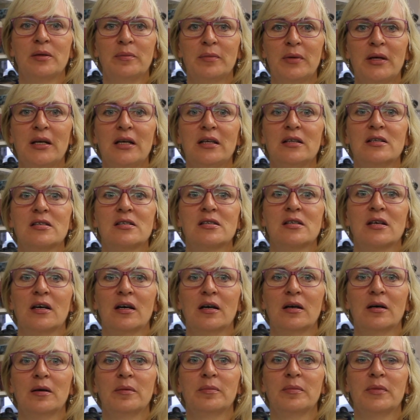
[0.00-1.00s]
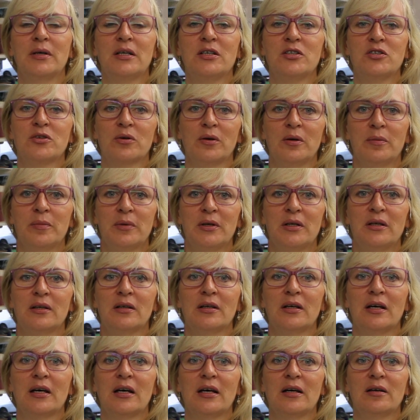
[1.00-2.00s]
means enjoyment
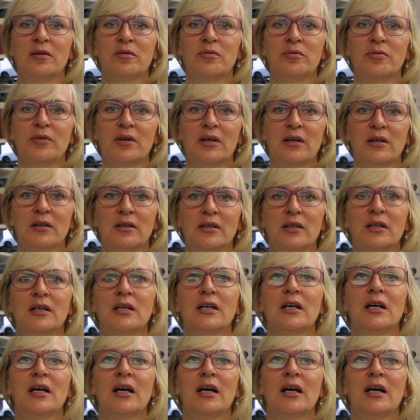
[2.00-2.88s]
and fun,